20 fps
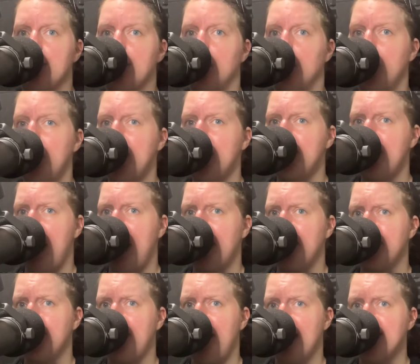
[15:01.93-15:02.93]
for we have had
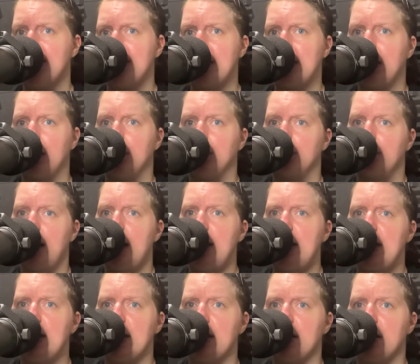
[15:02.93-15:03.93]
a vast deal of rain
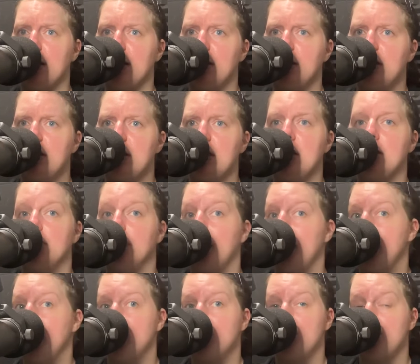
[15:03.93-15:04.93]
here. It
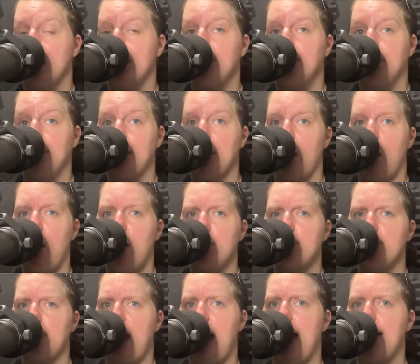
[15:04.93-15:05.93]
rained dreadfully hard
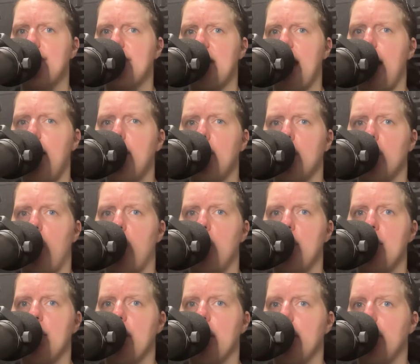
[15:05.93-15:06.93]
for half an hour while
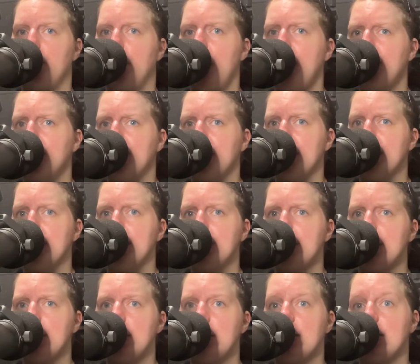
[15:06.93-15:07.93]
we were at breakfast.